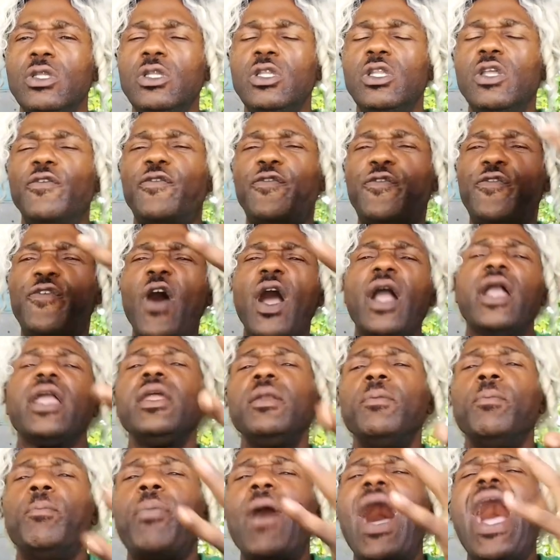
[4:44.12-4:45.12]
the
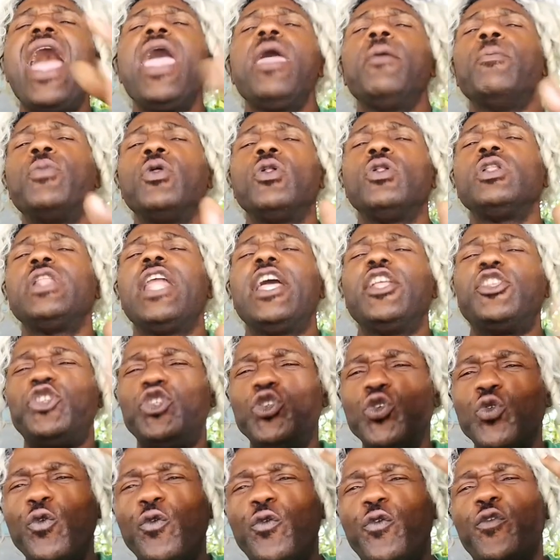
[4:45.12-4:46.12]
fucking Bible that
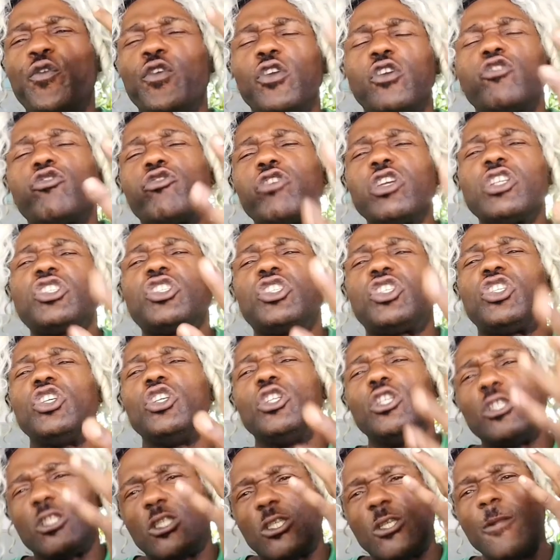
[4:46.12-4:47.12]
you
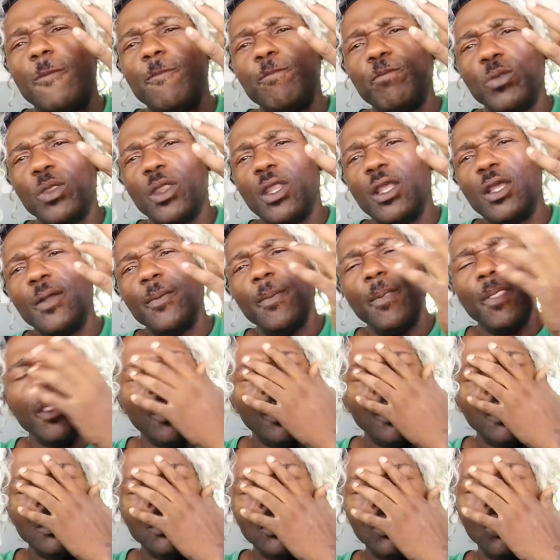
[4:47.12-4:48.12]
Christians,
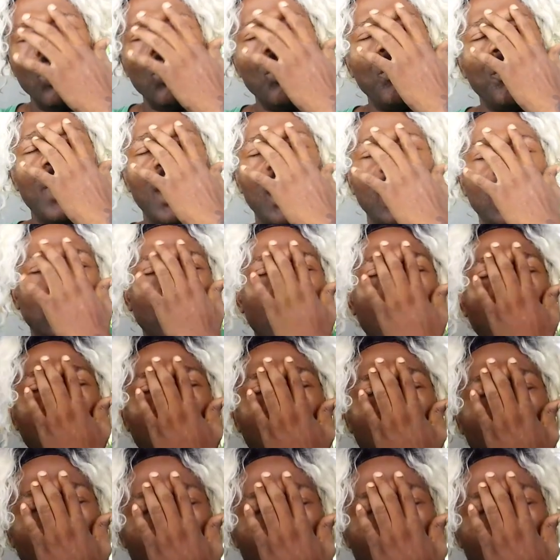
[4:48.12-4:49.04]
oh my God.